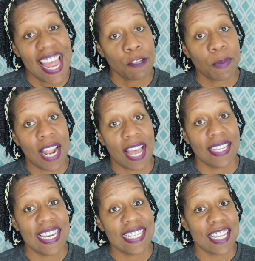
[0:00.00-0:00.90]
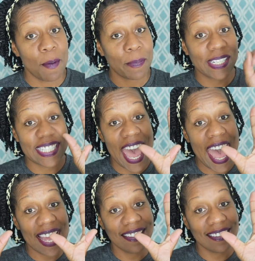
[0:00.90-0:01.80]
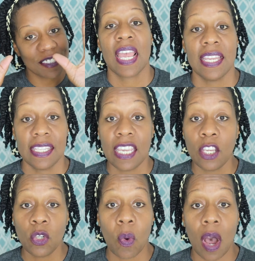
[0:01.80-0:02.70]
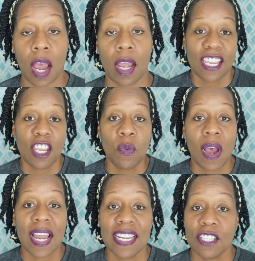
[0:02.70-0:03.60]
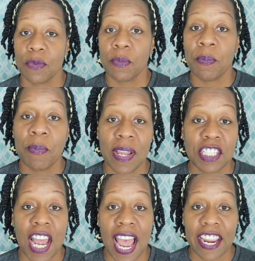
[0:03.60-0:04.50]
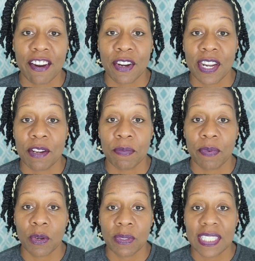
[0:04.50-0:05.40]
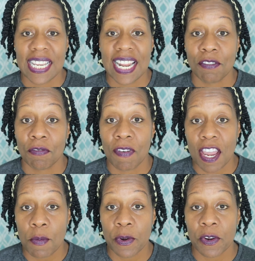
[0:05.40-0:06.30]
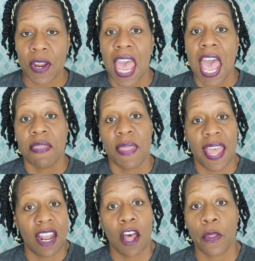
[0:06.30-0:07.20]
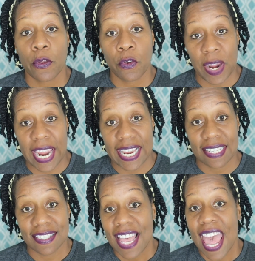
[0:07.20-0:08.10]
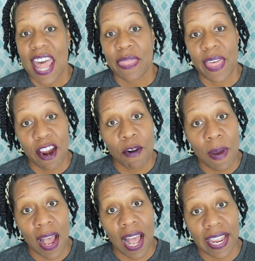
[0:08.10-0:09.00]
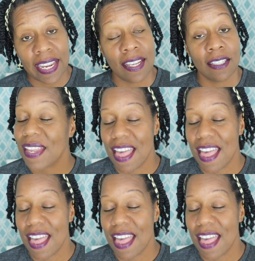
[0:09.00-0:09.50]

last but not least, number 10, quinoa. Quinoa is much higher in protein and fiber than other grains. Thereby,